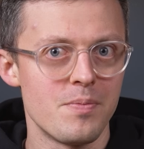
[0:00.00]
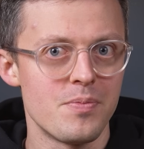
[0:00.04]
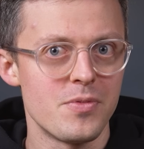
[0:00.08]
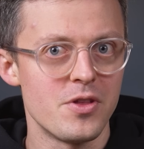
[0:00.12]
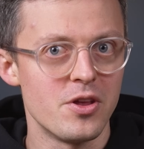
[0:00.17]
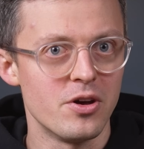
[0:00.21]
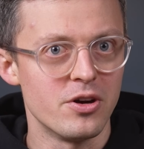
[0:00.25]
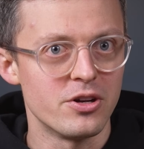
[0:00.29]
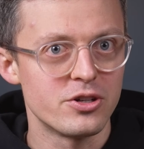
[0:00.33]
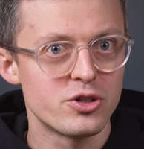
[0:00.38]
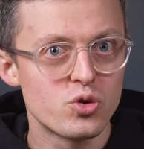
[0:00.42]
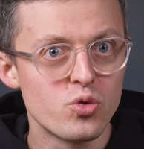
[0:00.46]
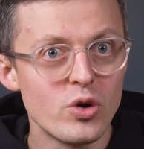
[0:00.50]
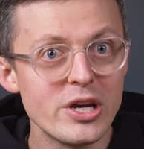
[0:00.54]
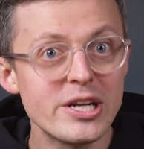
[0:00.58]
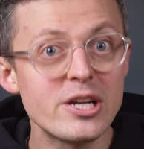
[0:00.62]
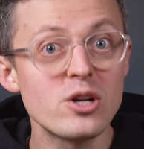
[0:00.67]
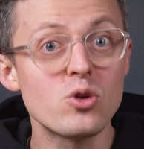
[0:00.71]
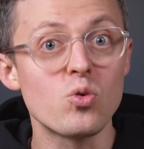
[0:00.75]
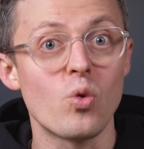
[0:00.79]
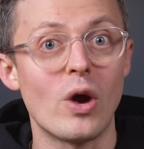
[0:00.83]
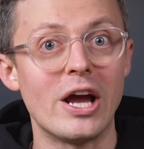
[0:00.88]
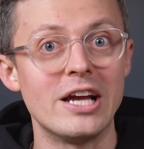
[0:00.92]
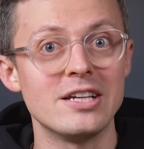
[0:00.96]
The
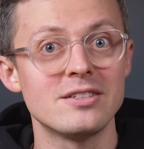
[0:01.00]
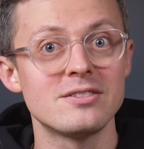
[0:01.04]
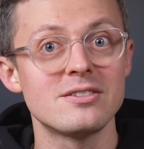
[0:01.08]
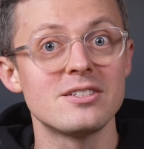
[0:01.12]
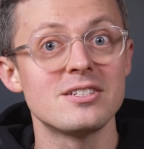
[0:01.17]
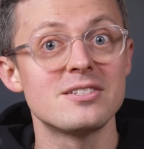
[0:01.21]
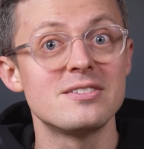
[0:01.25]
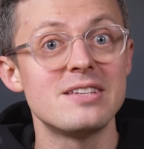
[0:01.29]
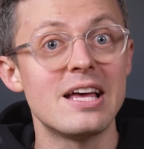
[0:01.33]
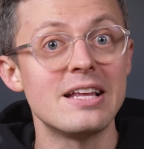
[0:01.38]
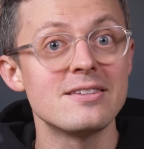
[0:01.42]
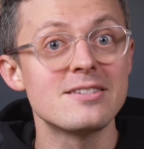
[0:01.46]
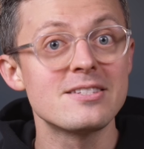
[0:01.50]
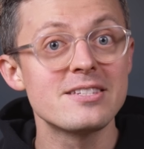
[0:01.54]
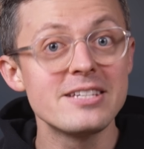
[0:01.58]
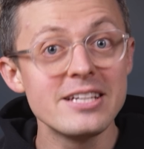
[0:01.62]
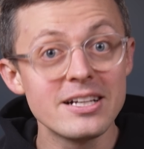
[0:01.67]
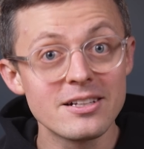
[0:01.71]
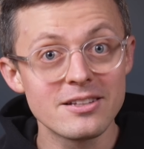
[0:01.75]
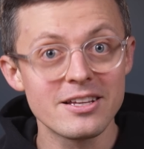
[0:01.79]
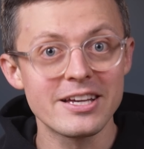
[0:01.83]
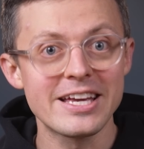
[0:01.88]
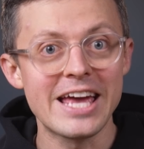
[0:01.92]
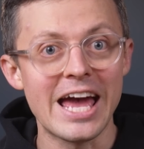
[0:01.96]
treated waste is then
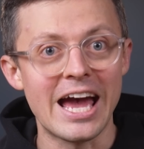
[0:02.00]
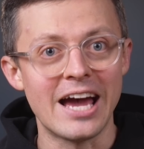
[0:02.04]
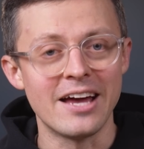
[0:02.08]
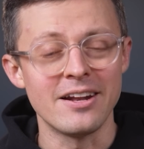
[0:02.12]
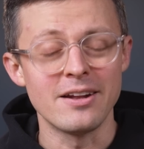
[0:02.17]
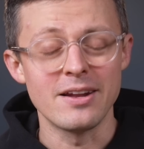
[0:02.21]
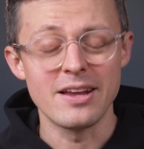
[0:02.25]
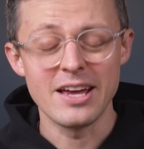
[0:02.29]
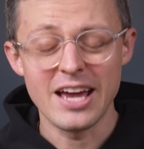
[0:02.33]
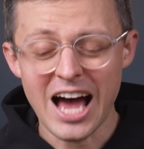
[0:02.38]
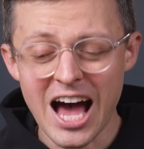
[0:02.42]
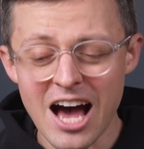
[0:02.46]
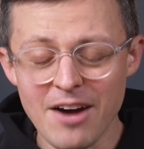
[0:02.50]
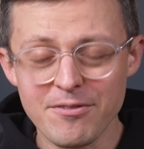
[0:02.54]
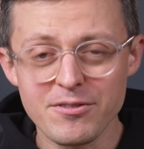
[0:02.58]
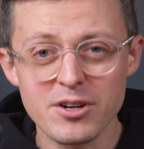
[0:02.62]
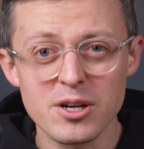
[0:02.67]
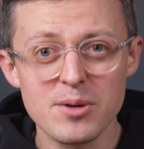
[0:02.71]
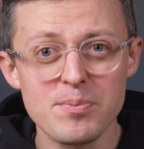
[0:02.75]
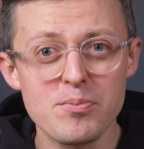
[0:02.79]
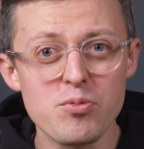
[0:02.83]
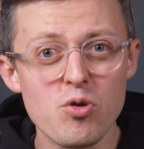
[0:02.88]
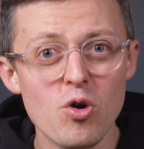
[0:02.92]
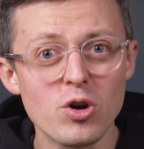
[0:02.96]
sealed again.
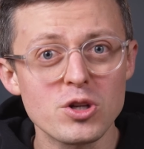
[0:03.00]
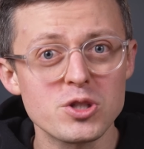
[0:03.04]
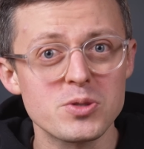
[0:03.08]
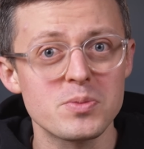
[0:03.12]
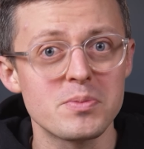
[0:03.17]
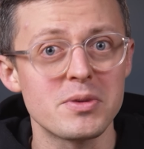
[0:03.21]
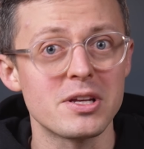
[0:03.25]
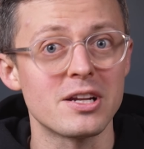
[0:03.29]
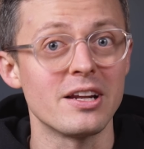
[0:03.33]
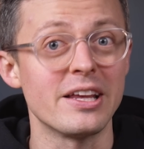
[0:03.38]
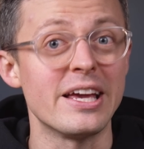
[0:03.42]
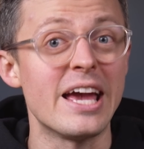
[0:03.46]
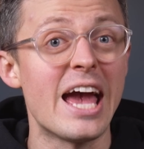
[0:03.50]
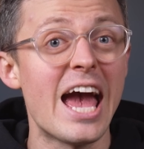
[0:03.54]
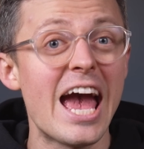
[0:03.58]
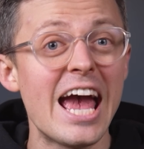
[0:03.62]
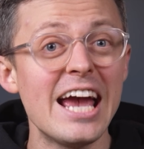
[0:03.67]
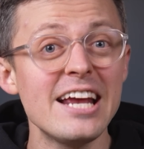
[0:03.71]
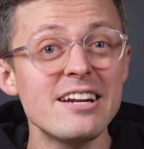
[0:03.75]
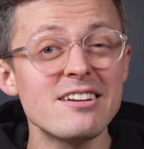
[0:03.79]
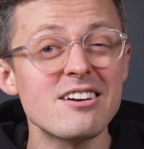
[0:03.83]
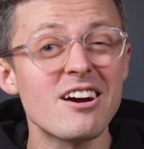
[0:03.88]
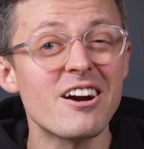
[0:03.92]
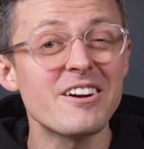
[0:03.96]
After approximately
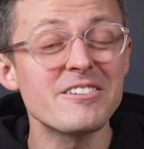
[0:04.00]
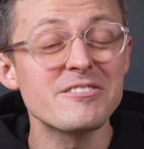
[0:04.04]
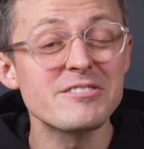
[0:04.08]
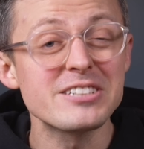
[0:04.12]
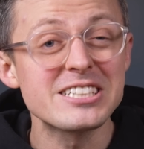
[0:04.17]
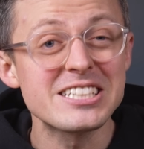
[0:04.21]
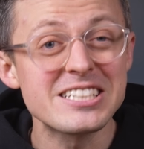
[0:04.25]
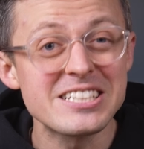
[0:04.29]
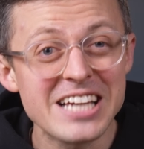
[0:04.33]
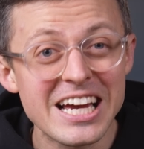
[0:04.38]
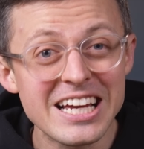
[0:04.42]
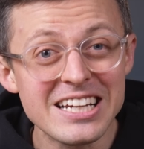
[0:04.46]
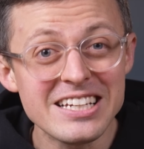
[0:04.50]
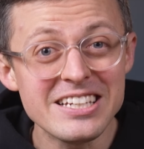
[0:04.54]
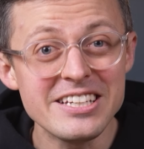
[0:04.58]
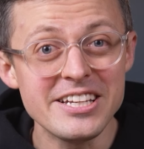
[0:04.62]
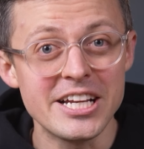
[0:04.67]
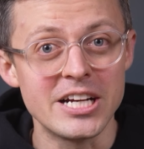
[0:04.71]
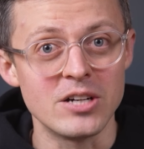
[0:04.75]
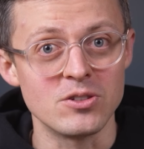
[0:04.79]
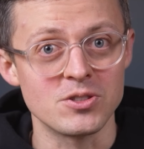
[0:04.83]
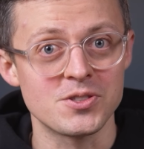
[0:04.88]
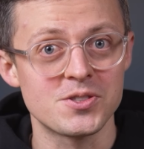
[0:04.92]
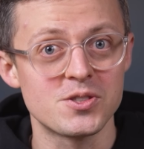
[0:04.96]
810
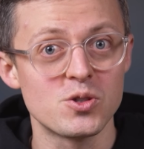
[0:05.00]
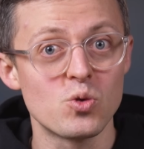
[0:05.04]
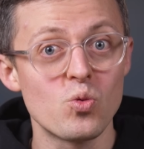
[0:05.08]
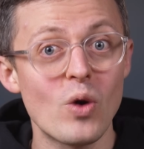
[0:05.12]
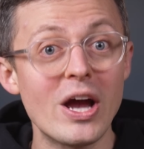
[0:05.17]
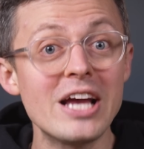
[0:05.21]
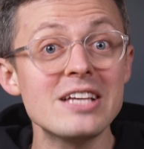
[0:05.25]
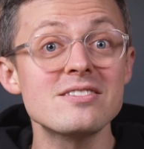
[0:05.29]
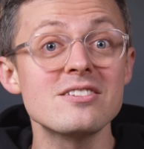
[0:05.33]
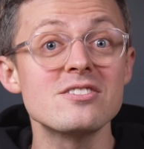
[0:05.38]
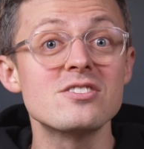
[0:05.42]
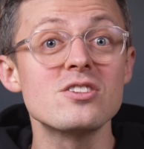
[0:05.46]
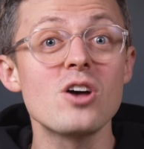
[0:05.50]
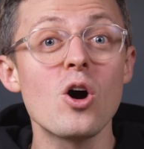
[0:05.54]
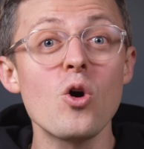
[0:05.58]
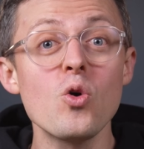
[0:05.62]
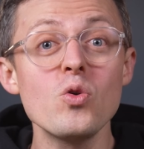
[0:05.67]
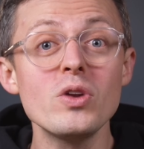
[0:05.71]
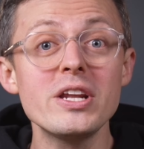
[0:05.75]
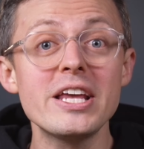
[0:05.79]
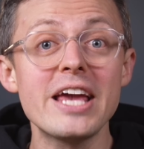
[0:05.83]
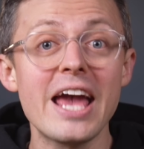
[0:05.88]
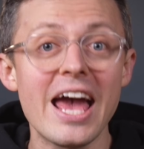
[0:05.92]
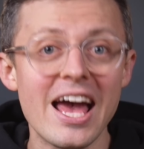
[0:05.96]
years, the waste is
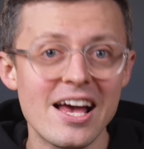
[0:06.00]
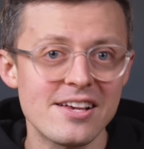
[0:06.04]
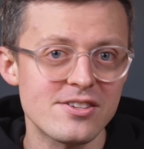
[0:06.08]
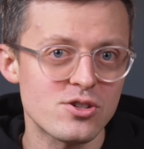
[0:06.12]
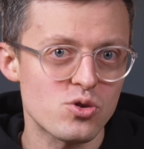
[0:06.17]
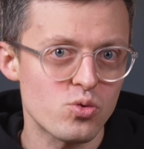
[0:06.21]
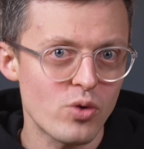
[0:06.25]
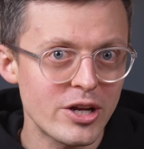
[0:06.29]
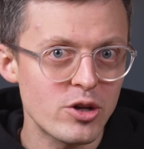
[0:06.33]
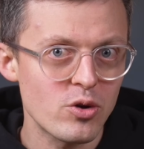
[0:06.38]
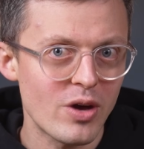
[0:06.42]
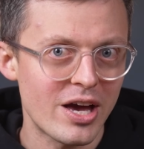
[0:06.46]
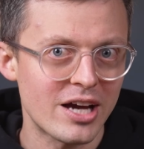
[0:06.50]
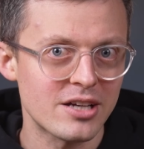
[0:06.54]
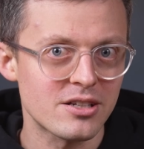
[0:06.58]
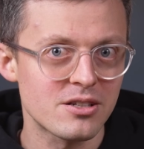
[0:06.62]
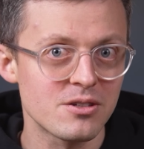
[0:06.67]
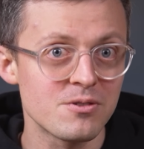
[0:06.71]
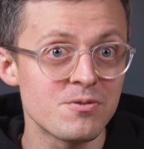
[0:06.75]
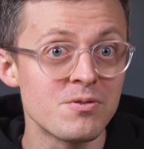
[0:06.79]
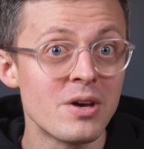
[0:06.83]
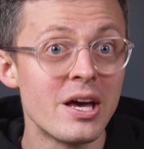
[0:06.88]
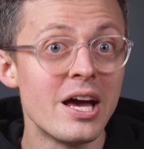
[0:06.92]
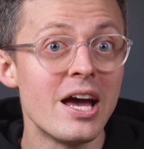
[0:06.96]
only as
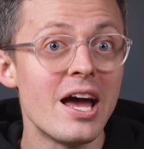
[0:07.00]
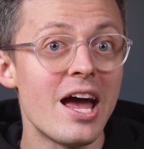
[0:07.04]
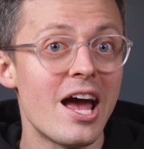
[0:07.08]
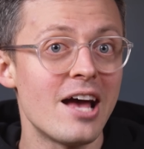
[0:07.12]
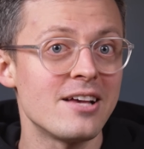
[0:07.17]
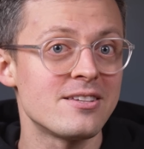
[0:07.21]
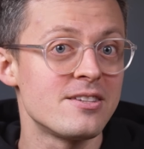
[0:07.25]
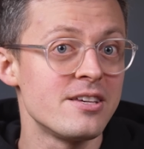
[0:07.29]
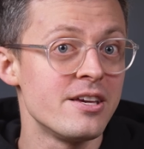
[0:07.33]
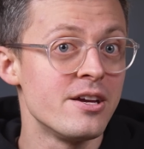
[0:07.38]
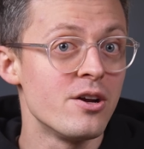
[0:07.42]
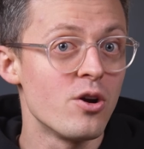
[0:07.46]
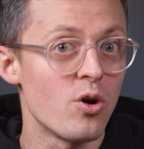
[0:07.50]
radioactive as the